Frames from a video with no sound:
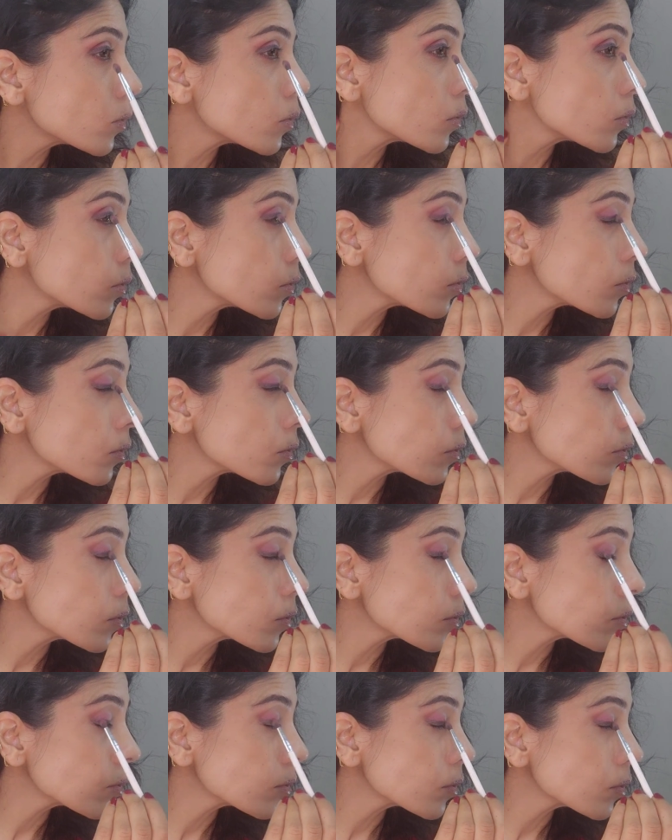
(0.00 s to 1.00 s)
we
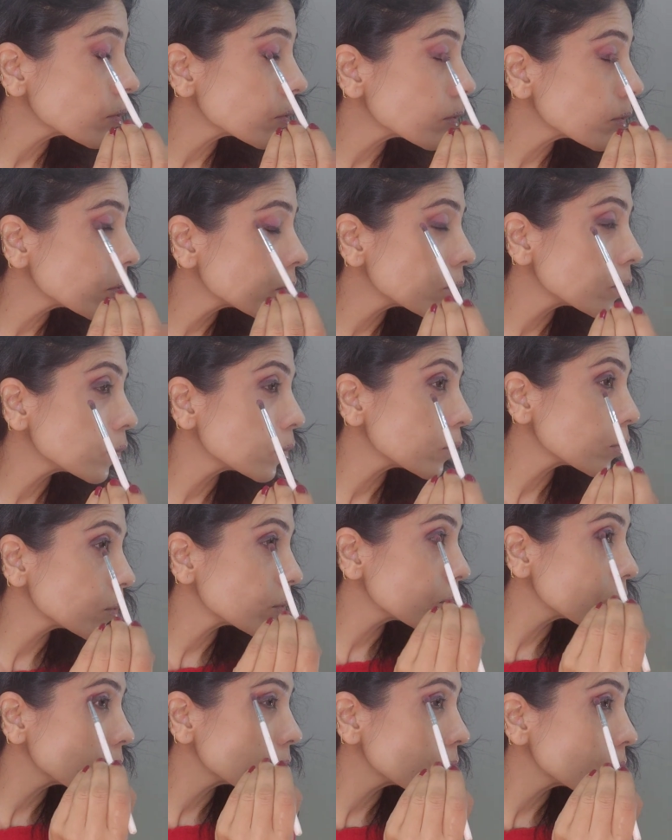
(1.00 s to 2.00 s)
always want to
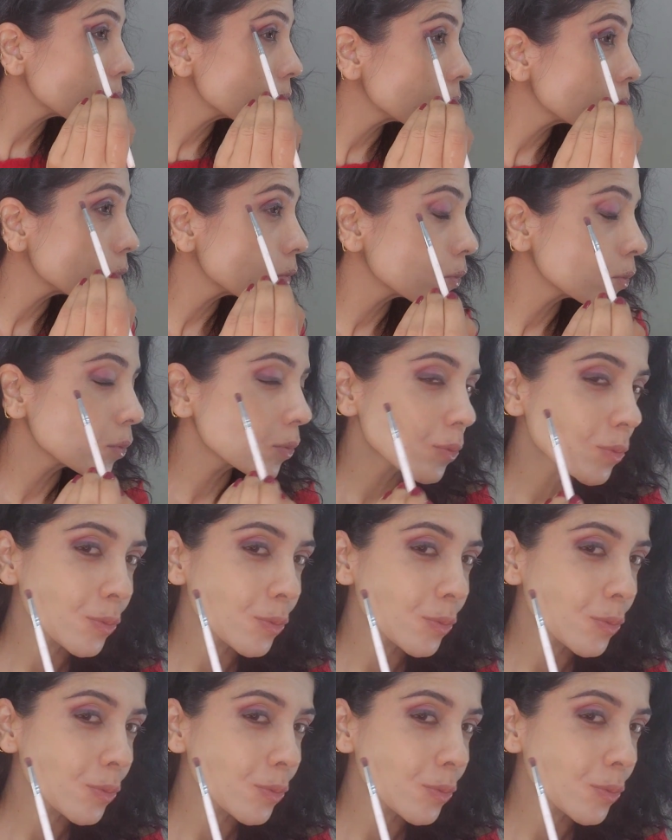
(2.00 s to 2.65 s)
accentuate.